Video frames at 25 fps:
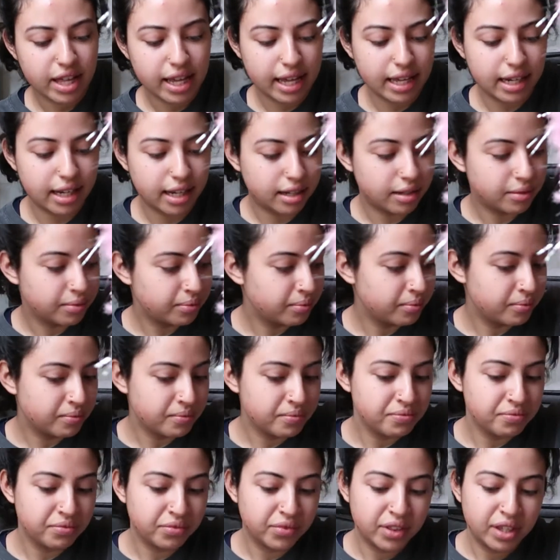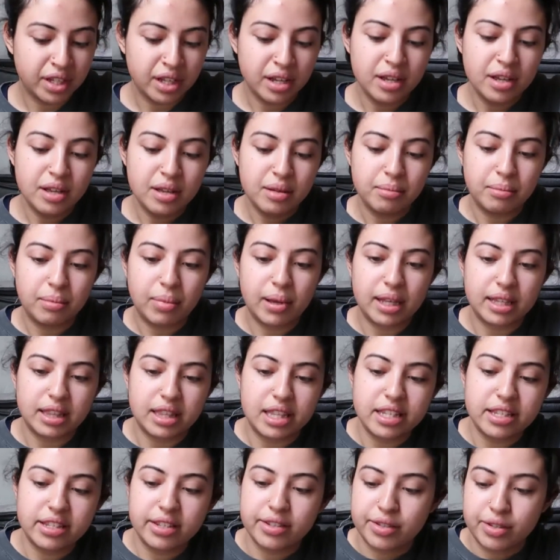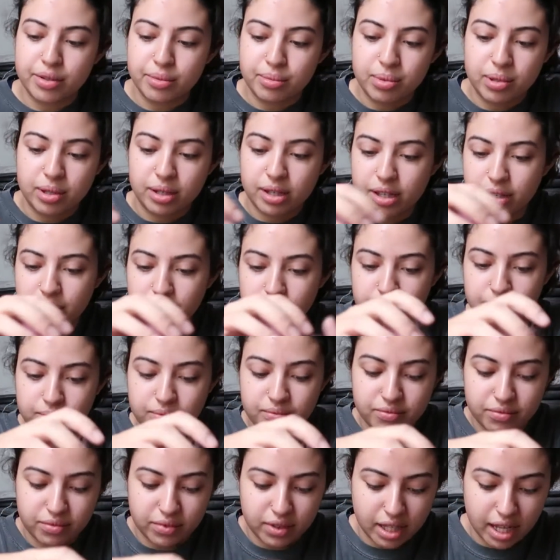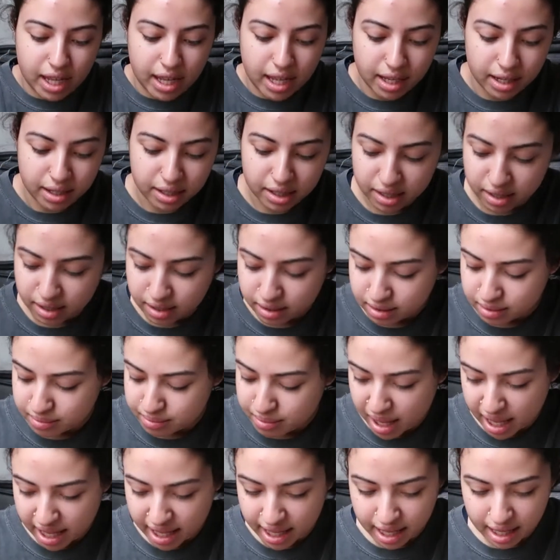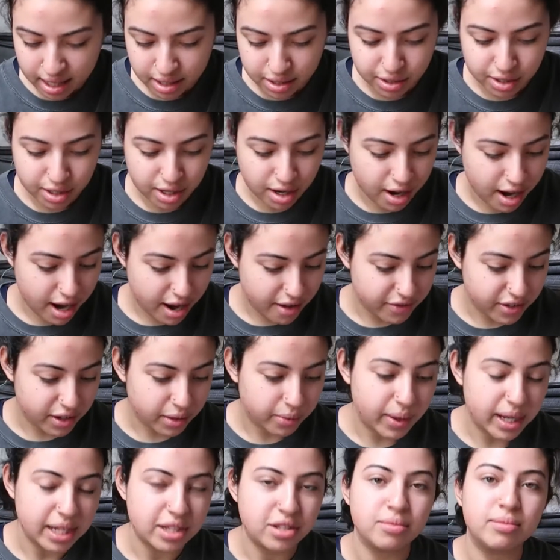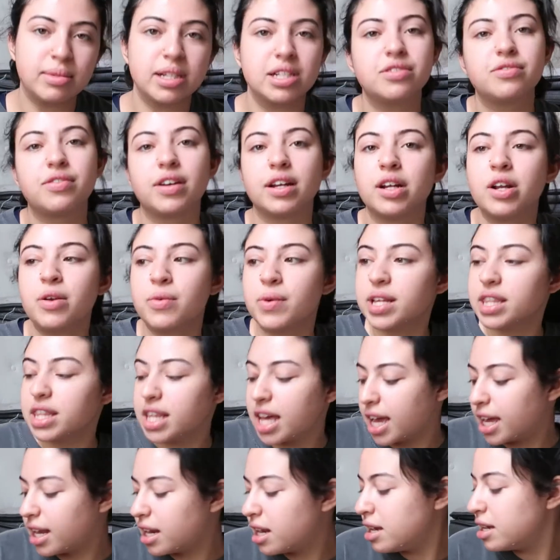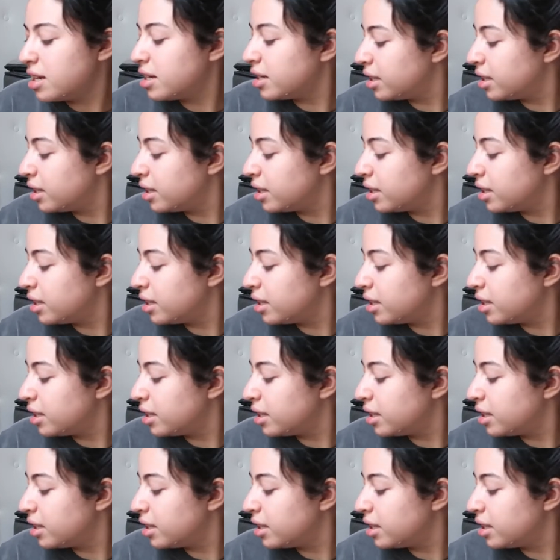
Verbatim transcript: feel like I did. But this is super cute and my cats are having way too much fun with that.